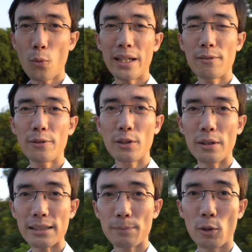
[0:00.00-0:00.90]
whenever the
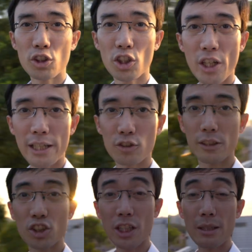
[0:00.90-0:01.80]
exposure changes, the
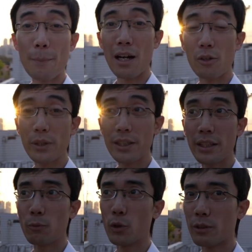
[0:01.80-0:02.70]
shutter
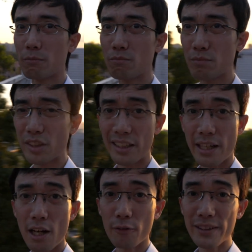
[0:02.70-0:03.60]
priority would take
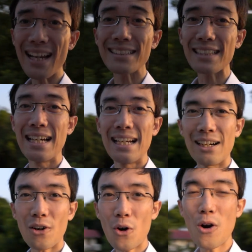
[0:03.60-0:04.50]
care of that.
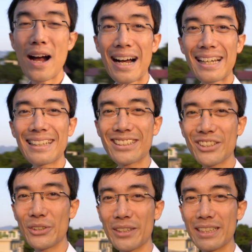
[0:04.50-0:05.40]
All I need
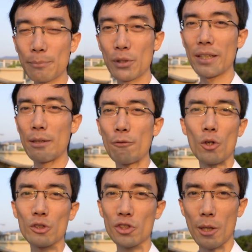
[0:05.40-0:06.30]
to do is put in a
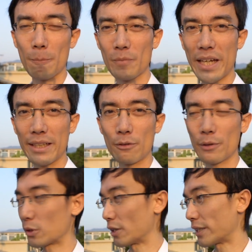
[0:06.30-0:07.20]
4-stop ND
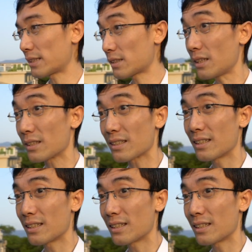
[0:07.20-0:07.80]
filter. That's it.